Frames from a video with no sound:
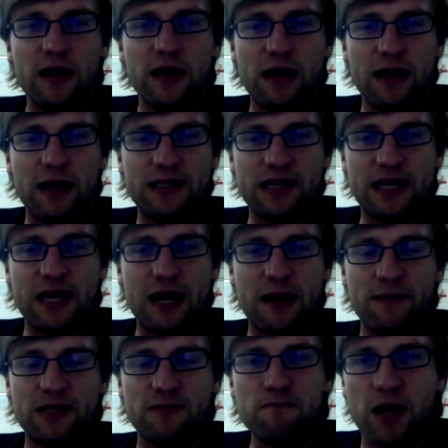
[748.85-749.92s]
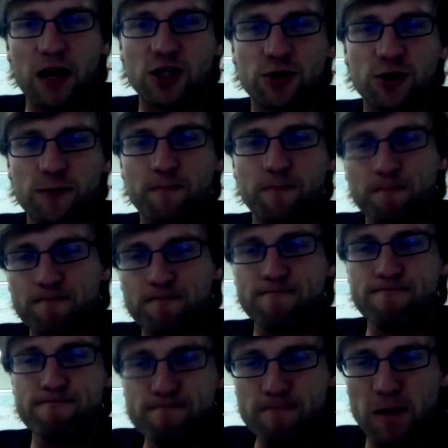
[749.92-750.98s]
And it's a game that's much,
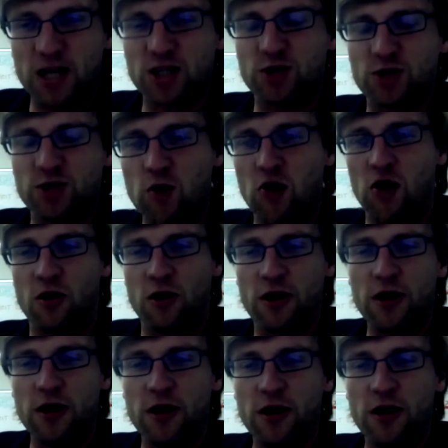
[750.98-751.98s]
much more